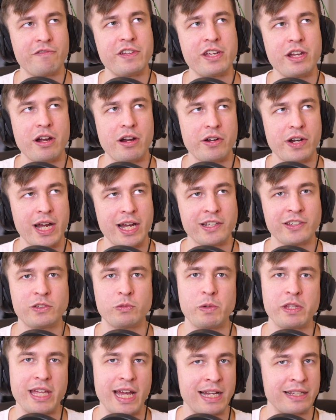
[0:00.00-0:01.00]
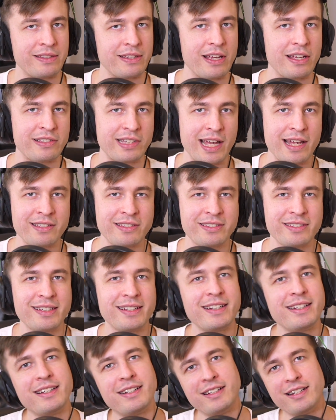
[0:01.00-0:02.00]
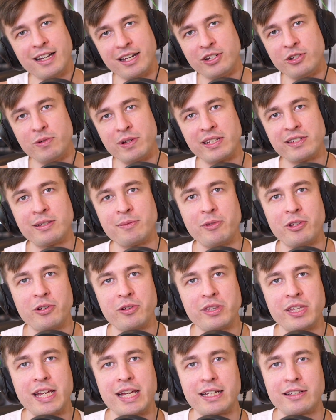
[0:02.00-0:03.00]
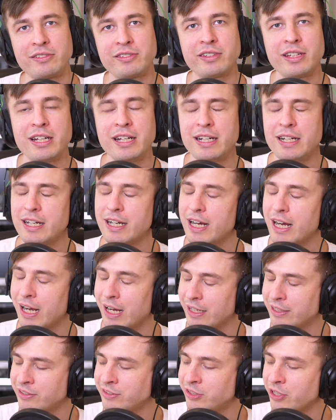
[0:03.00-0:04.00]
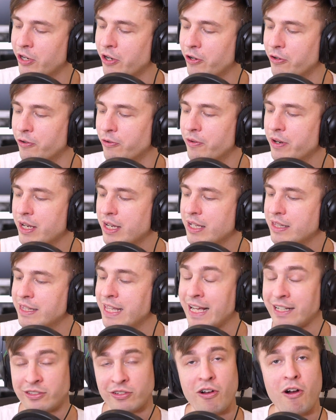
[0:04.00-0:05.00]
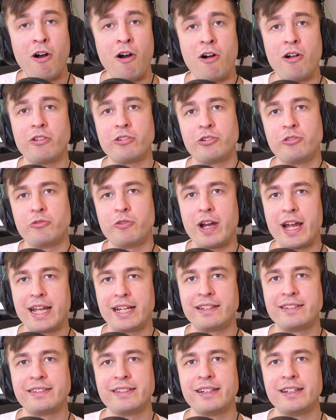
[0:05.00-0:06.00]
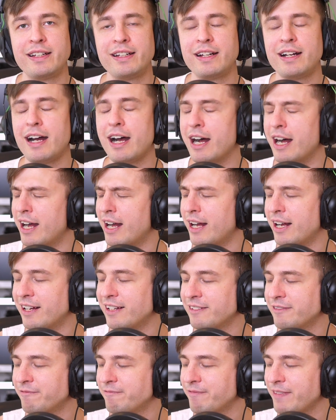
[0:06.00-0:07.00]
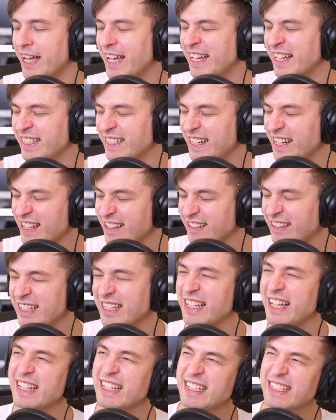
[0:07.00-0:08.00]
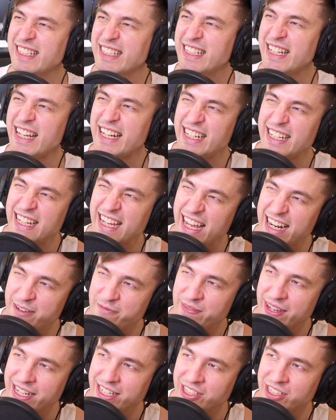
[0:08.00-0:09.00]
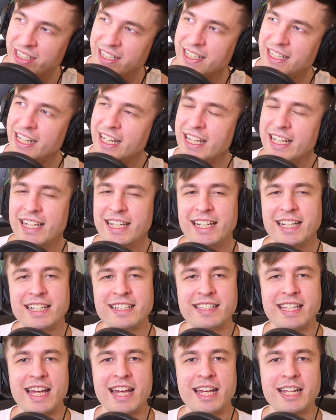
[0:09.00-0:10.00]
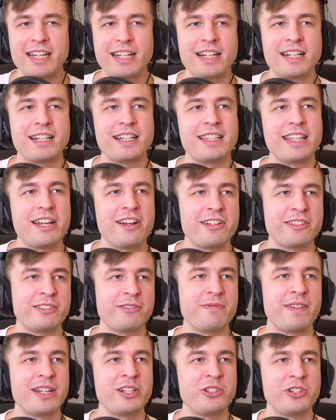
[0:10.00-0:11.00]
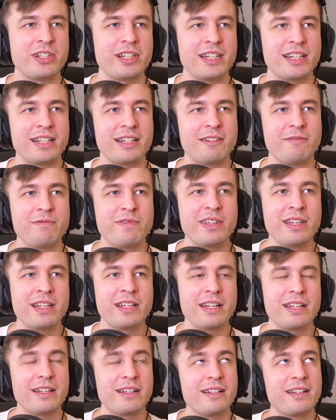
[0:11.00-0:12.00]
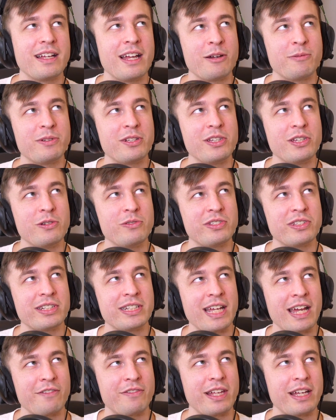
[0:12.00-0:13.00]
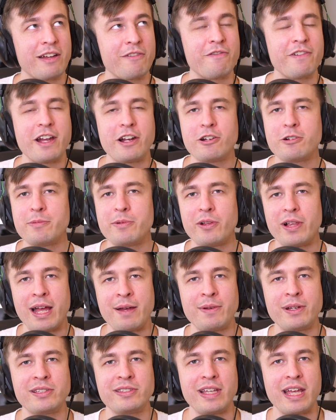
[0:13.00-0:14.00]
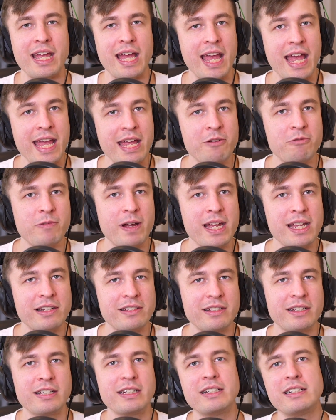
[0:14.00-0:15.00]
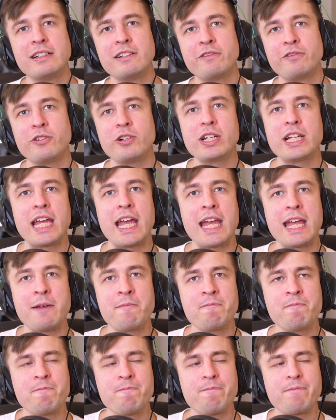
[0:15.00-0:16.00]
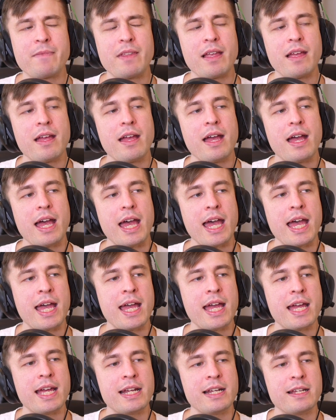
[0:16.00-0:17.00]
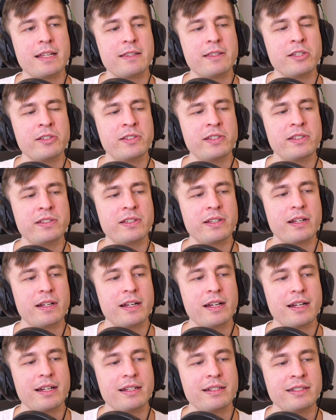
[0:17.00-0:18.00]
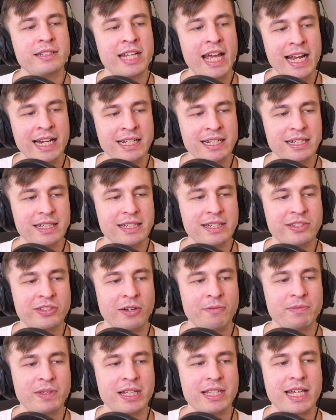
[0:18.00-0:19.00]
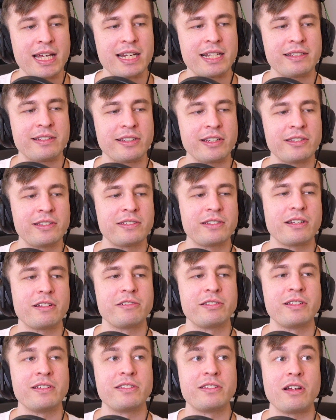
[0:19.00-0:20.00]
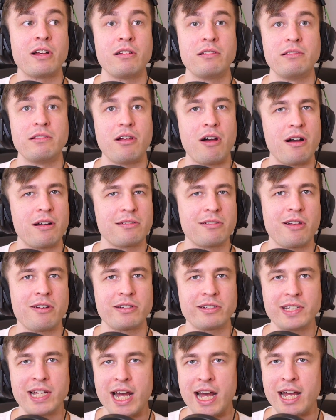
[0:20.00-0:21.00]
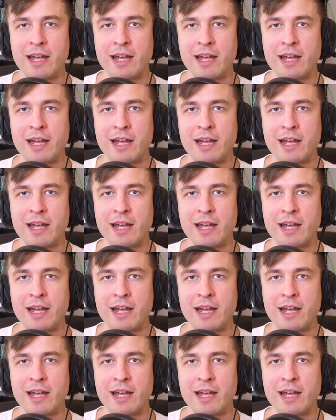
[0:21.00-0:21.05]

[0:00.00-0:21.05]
their VRS with XESS and doing similar things. Uh, so that's all great. Uh, I guess another thing I guess gotta gotta mention is that uh, they also mention being able to use it to have like a variable MSAA rate for a game, and this is technically something that exists since a long, long